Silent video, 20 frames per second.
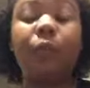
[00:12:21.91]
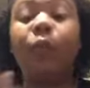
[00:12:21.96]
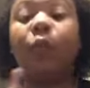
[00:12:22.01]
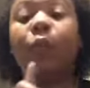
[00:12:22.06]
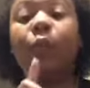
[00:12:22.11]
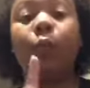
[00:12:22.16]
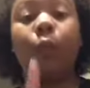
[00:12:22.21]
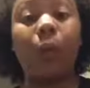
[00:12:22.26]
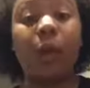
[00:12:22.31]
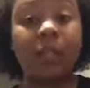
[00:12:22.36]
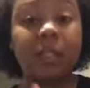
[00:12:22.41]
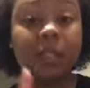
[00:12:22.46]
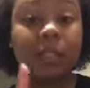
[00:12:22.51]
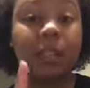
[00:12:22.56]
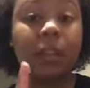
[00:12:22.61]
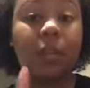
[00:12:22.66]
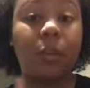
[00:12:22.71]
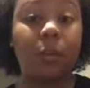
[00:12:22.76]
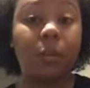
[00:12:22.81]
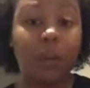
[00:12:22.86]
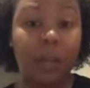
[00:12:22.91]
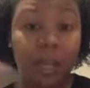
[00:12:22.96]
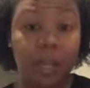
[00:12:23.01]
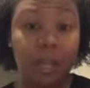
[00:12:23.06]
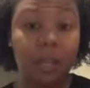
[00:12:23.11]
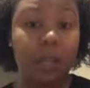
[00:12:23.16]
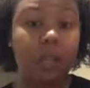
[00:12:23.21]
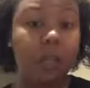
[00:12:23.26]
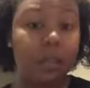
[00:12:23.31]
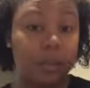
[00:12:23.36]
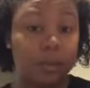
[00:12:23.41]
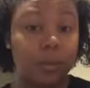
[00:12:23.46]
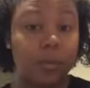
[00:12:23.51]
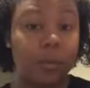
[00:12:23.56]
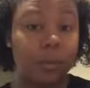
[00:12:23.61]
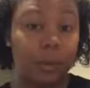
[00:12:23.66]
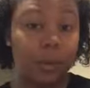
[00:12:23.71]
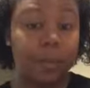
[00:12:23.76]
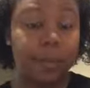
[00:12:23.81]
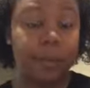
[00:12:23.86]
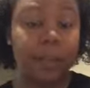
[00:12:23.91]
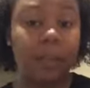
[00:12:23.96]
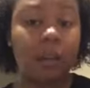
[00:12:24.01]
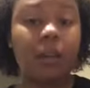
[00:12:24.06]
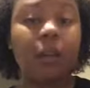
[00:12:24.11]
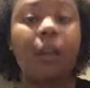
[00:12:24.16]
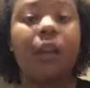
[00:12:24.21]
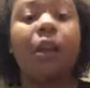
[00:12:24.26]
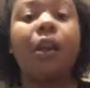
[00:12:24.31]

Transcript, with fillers: Well, once a week is what I mean.